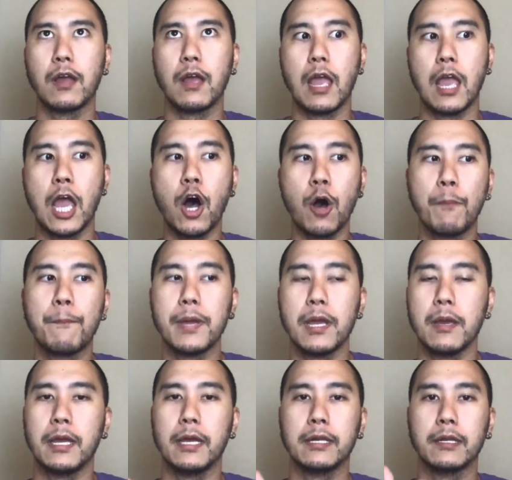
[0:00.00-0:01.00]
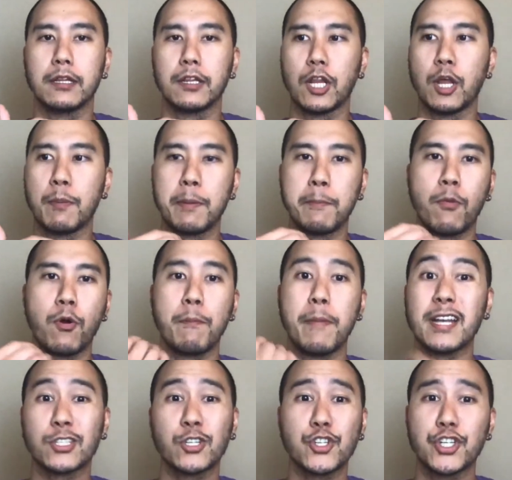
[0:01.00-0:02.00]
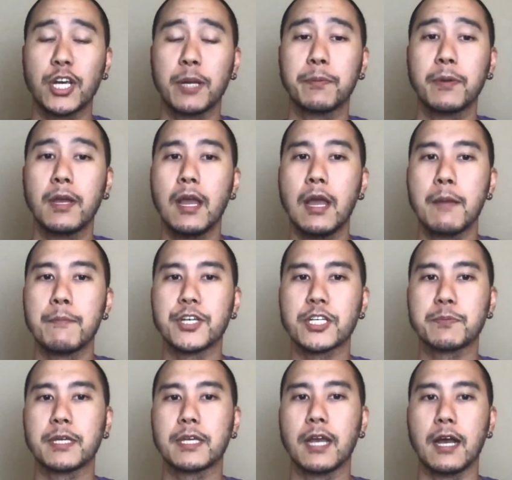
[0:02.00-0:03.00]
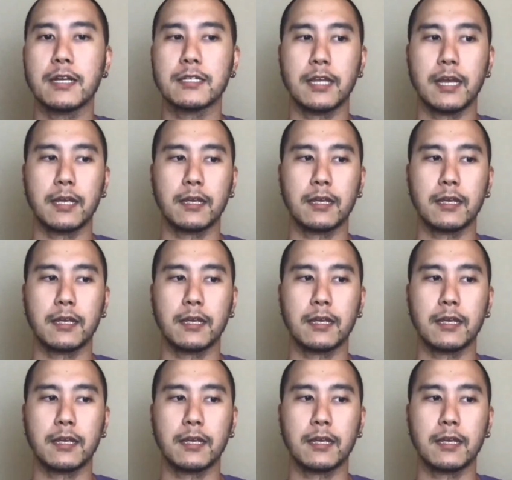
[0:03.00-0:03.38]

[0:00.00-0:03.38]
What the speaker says: help and a little bit more mentorship, just because